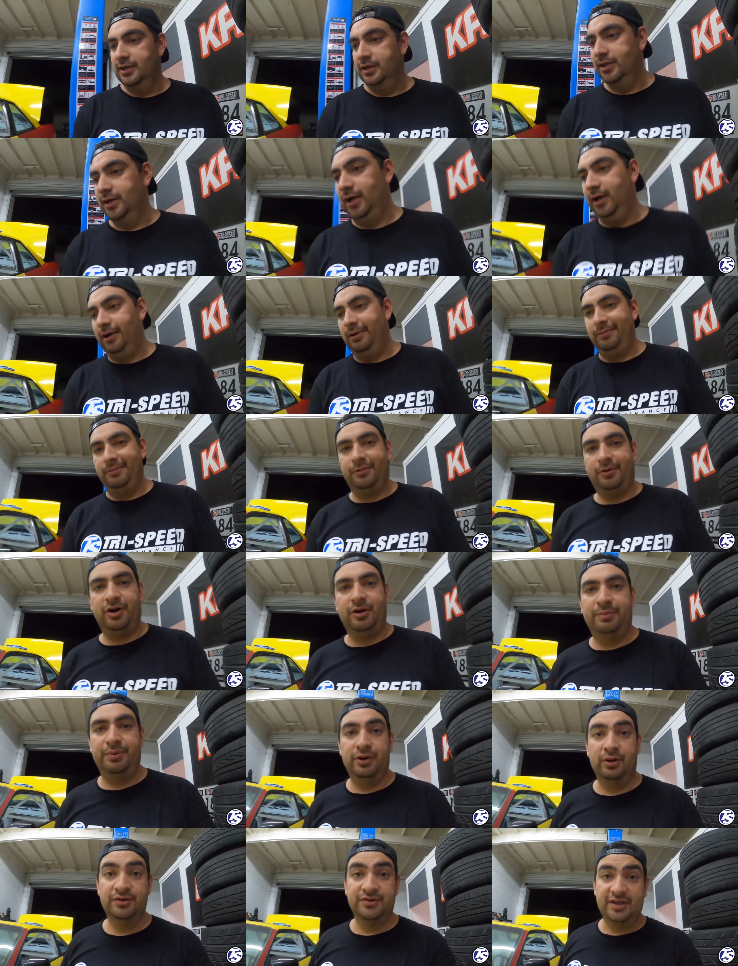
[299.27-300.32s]
we're gonna
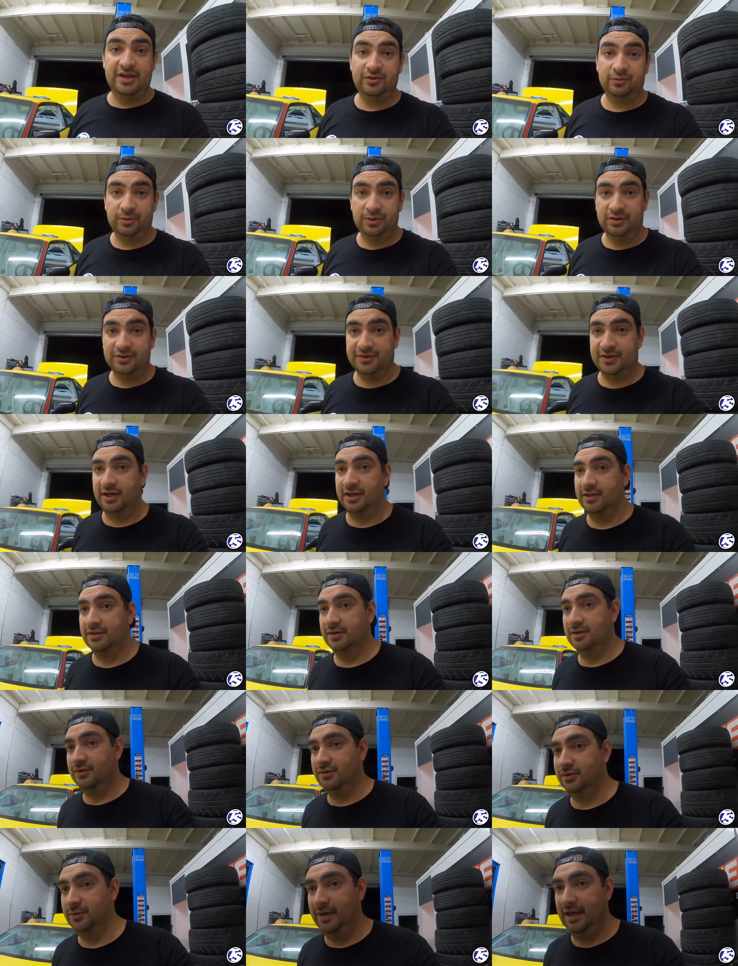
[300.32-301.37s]
put Jose's wheels on.
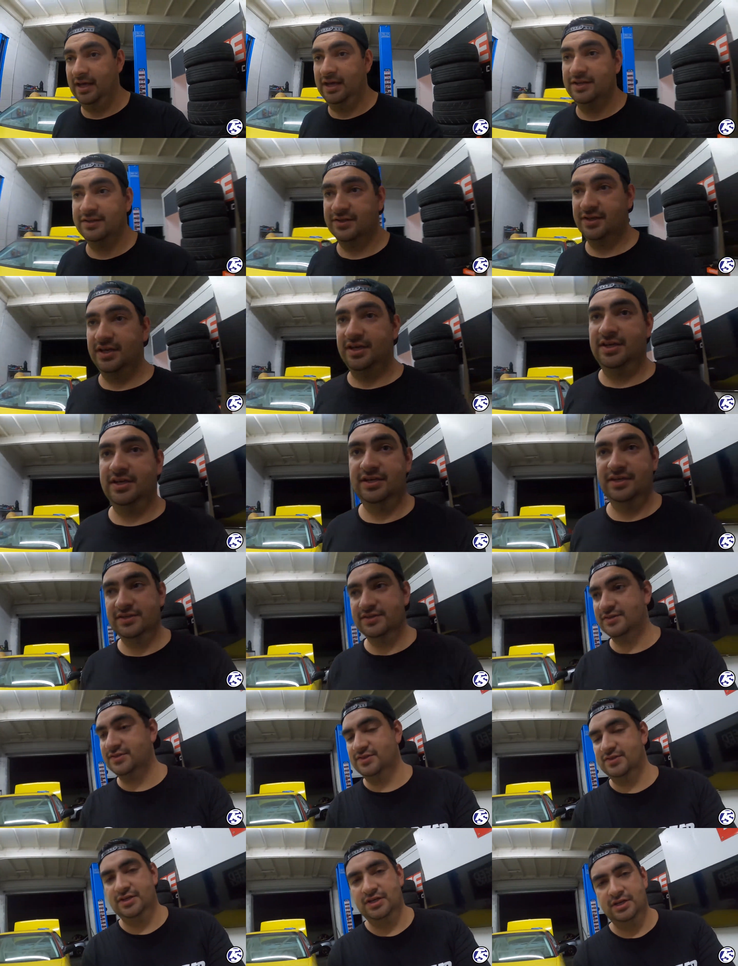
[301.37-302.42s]
So he has
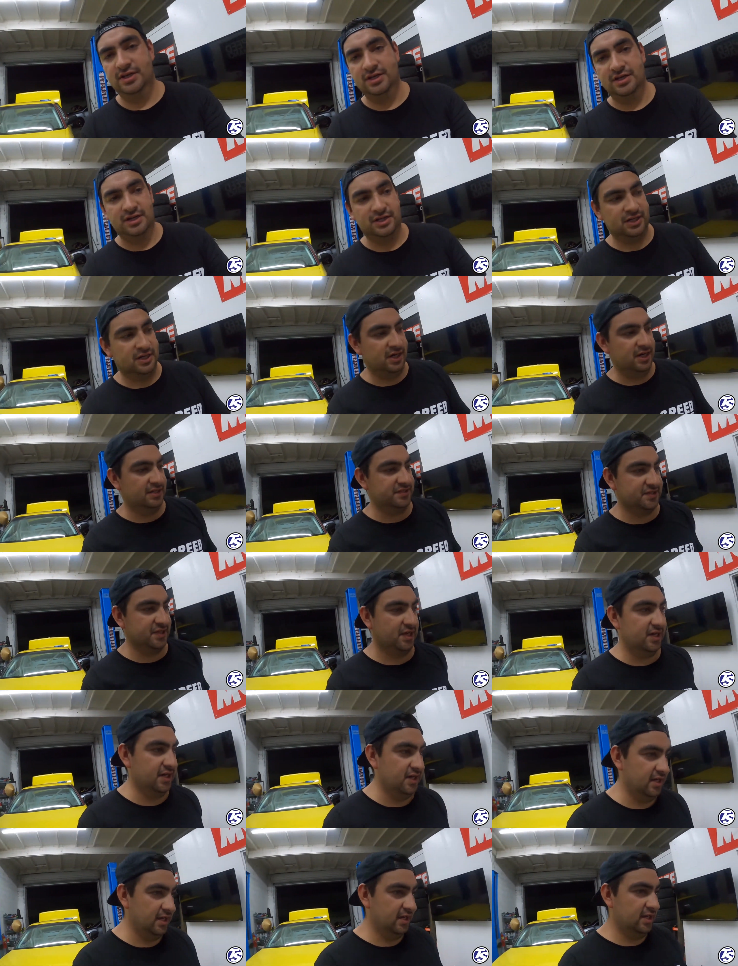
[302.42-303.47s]
his
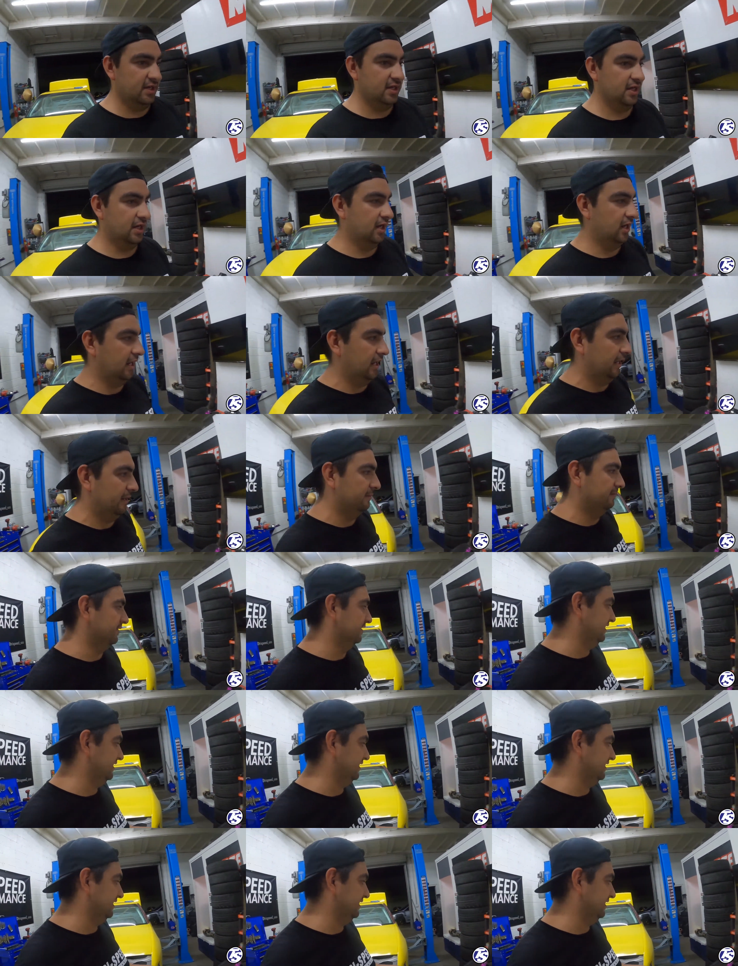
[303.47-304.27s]
Kansei, the